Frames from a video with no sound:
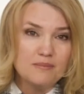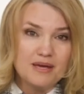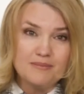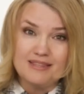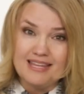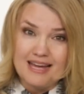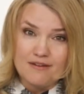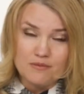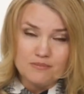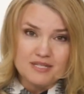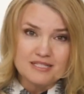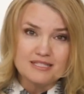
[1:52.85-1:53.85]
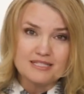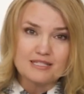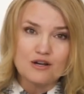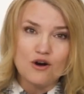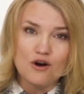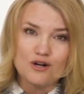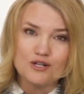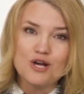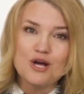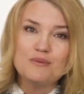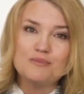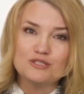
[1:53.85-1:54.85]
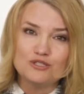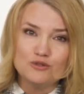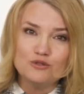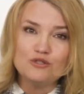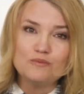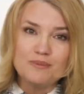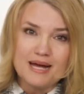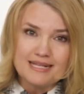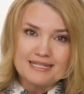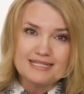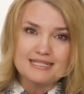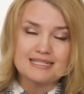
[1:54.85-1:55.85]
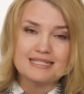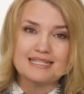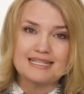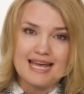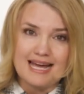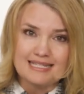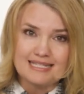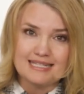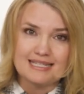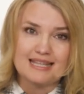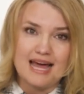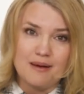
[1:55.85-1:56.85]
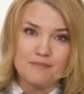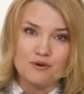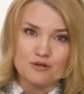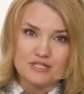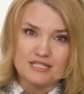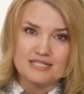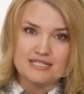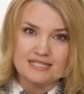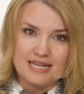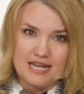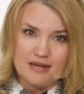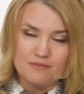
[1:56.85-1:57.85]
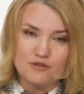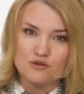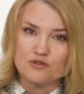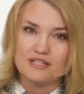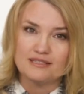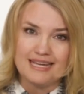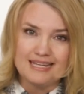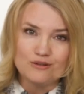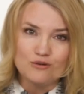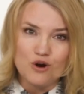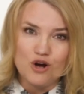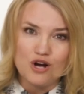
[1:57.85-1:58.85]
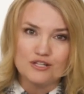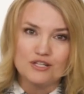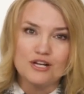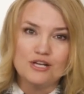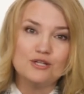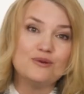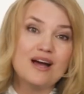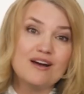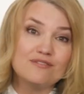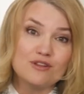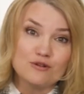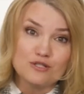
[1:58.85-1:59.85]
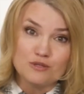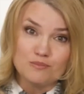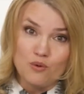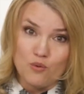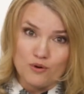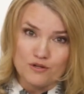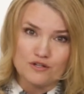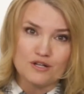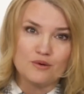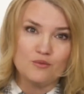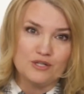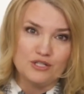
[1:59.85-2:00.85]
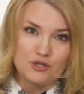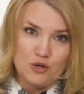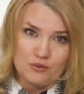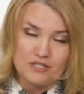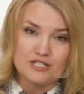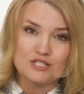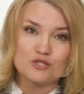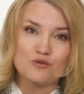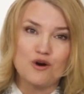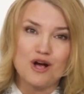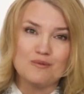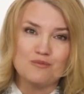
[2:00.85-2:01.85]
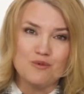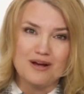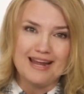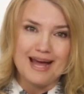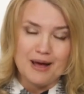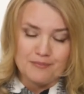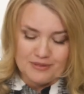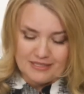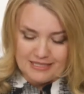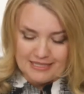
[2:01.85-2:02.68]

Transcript: maybe they have a business card, but do your best to get that person's name so that later on you have their support when you go to describe what happened